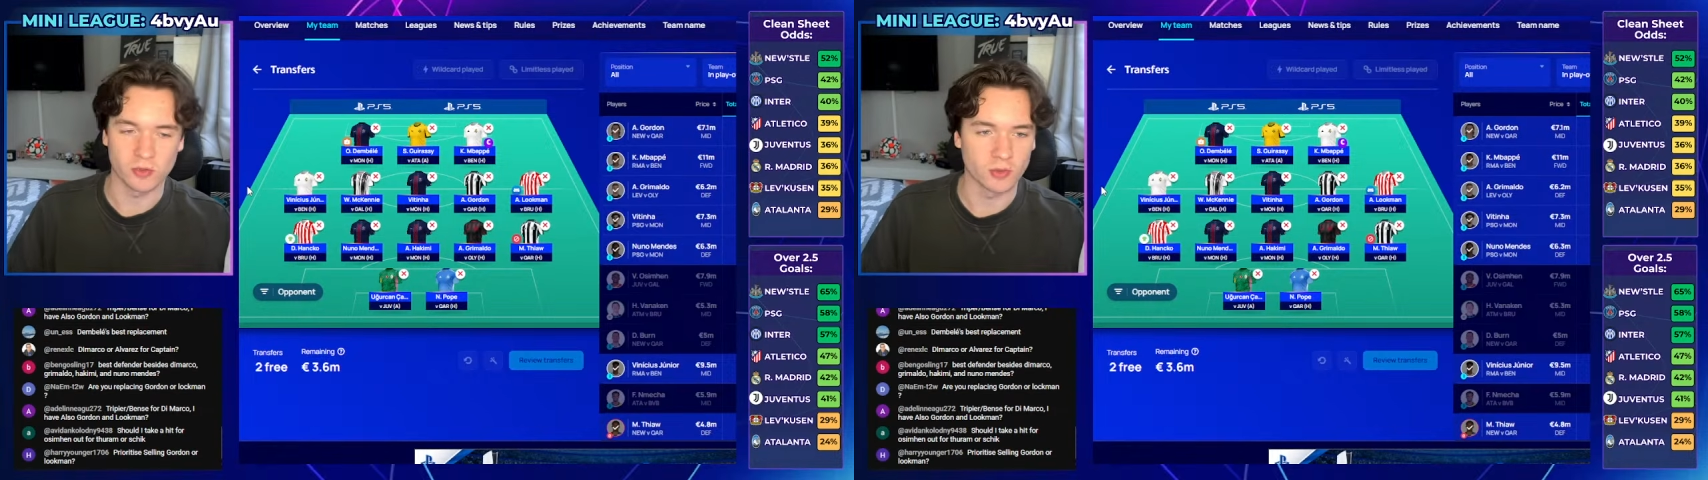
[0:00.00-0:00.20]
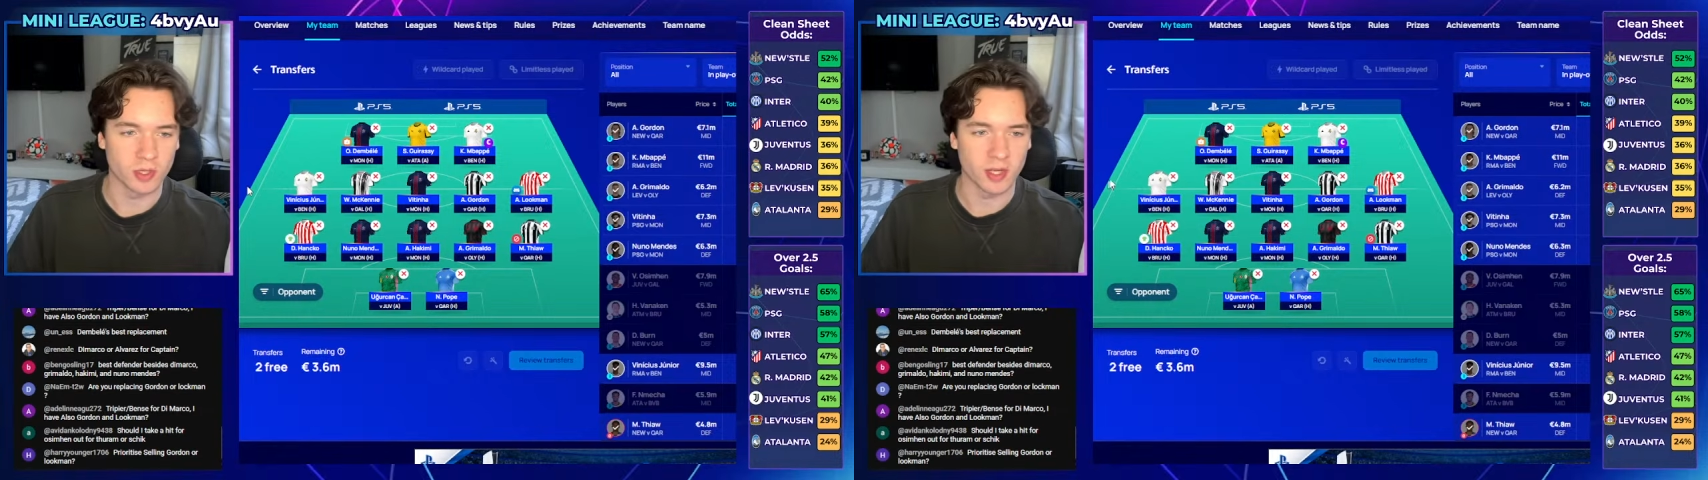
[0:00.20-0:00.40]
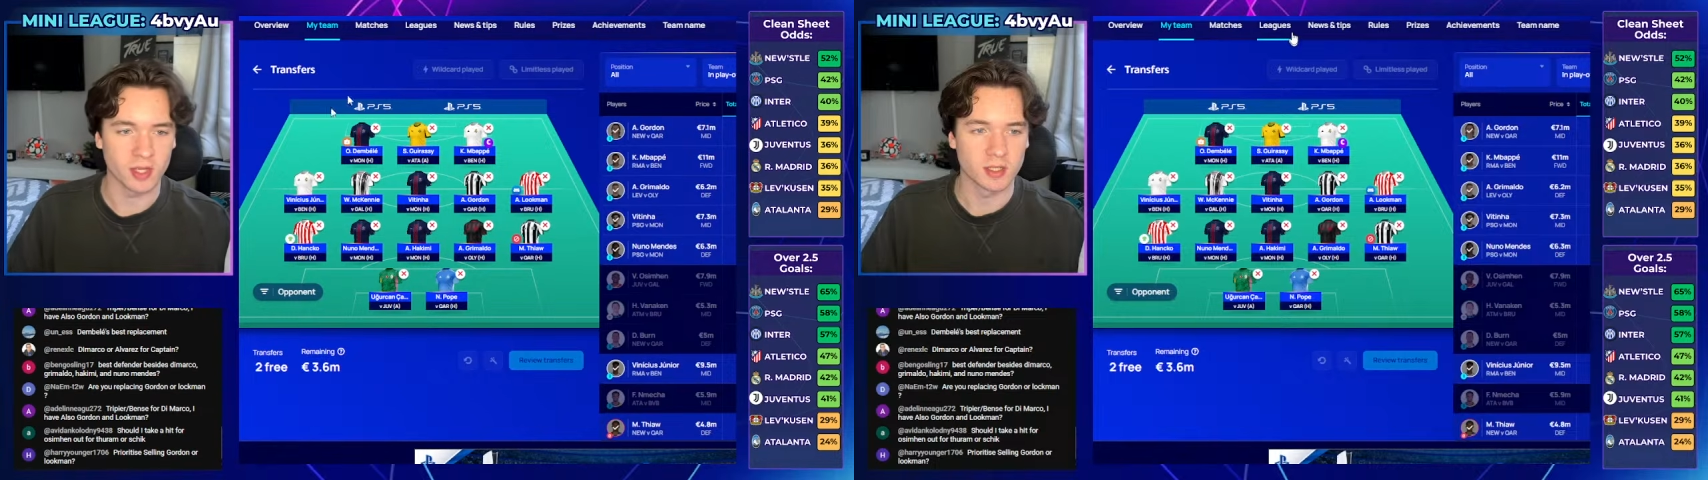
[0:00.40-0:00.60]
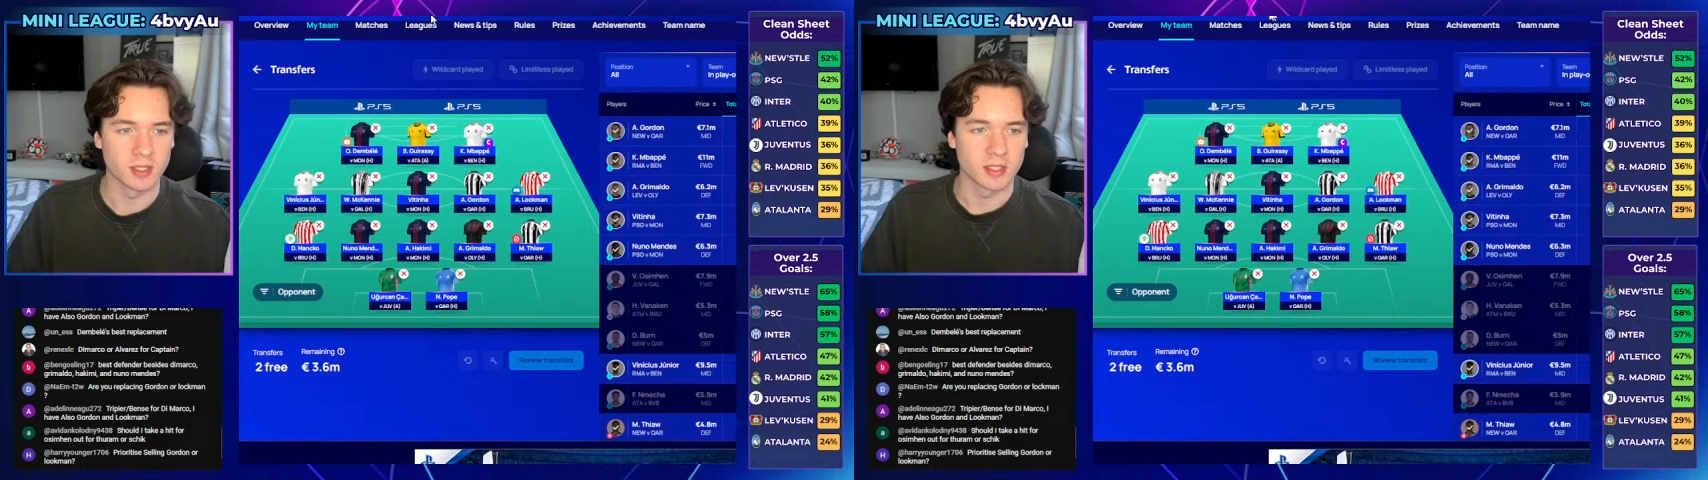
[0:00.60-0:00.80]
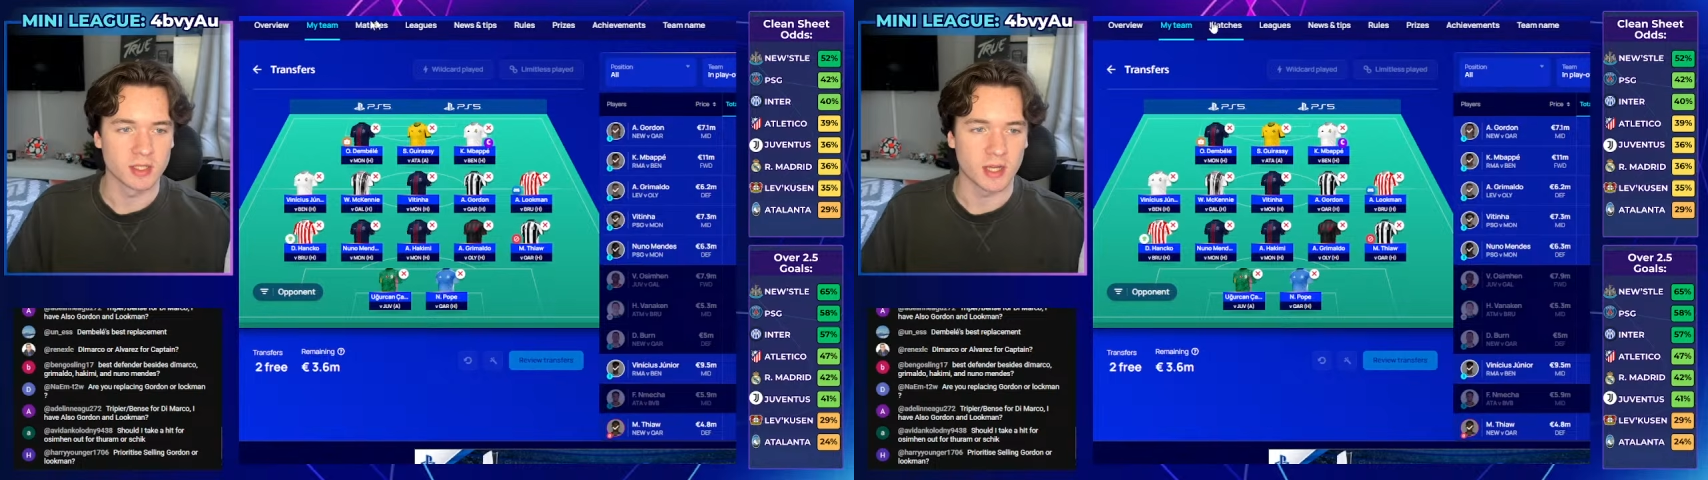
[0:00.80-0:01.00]
too great.
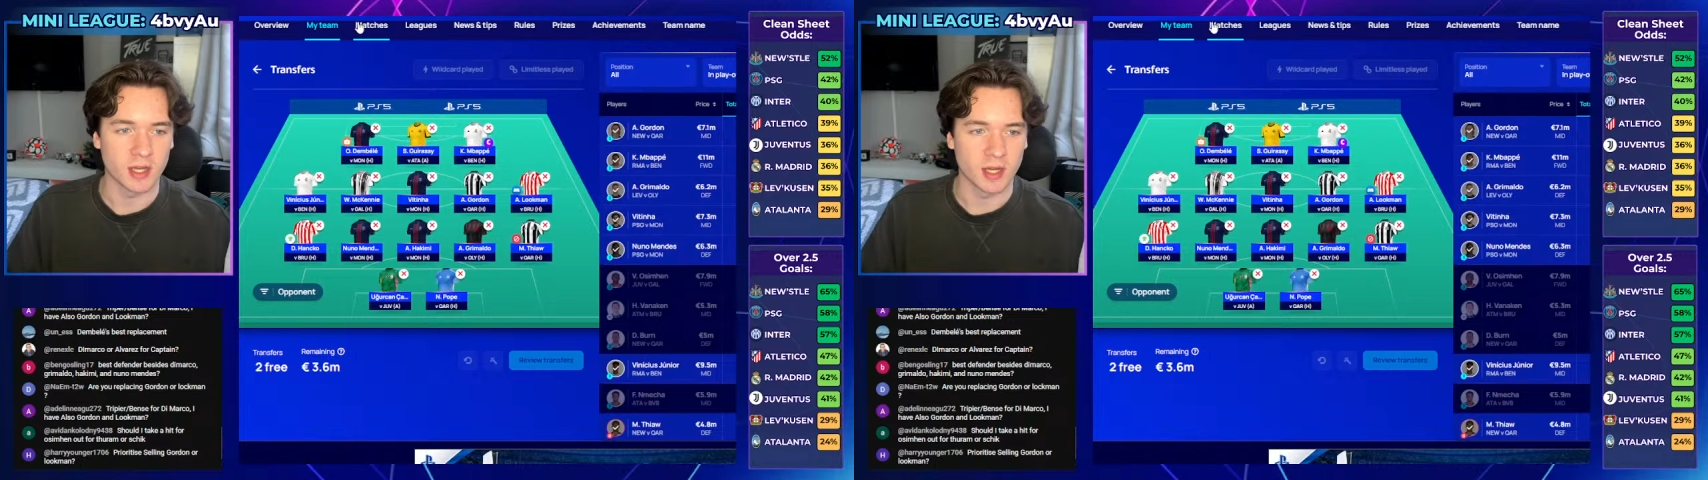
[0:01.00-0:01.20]
I